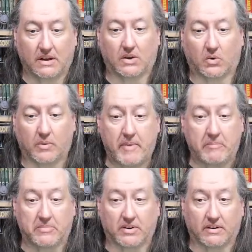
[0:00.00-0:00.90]

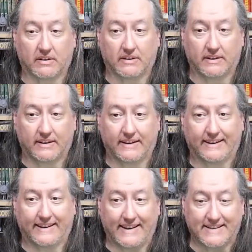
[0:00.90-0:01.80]
Remember,
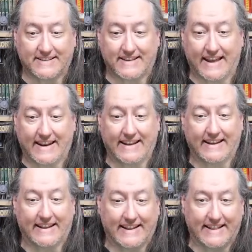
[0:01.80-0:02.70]
he said
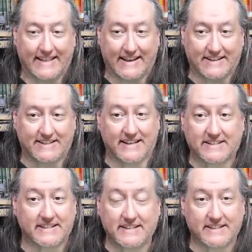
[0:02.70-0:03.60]
the
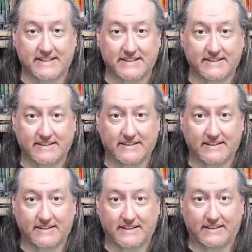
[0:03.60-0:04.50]
existence
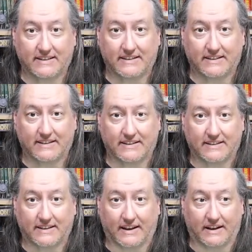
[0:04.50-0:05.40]

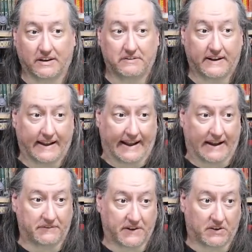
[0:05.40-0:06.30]
of
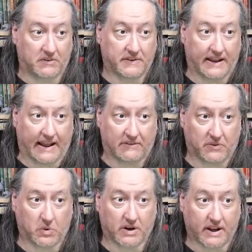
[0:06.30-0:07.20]
half-elf,
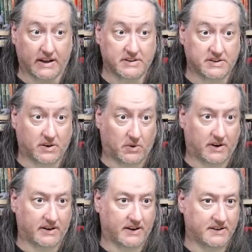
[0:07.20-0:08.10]
half-orc, and so
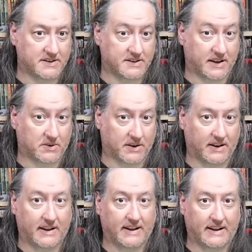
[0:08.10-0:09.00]
on, and etc.
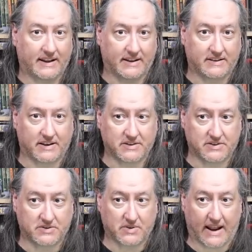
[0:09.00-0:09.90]
in
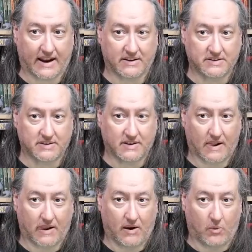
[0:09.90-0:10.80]
Dungeons and Dragons
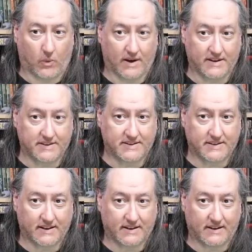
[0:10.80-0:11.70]
was
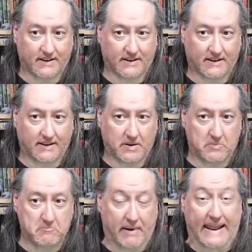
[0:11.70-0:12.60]

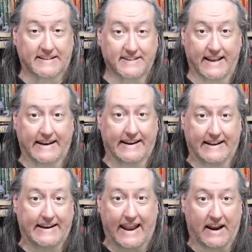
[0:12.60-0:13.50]
based in an
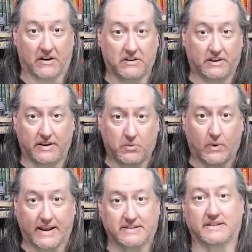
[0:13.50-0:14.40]
inherently
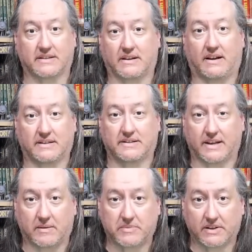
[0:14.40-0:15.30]
racist
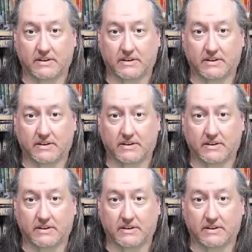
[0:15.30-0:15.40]
concept.